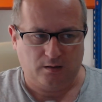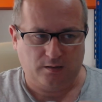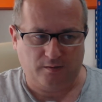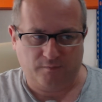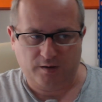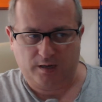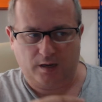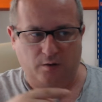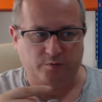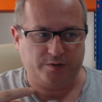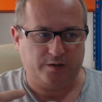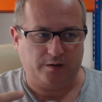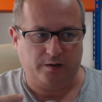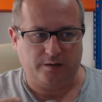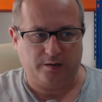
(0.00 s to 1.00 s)
the video
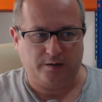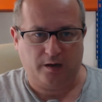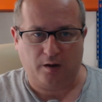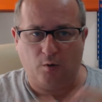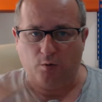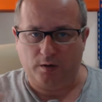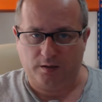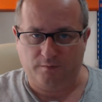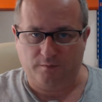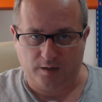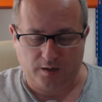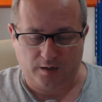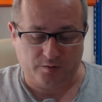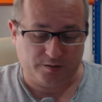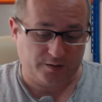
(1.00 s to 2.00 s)
side and only the
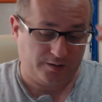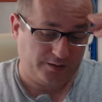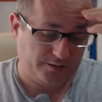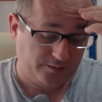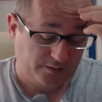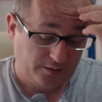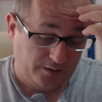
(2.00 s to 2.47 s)
video side,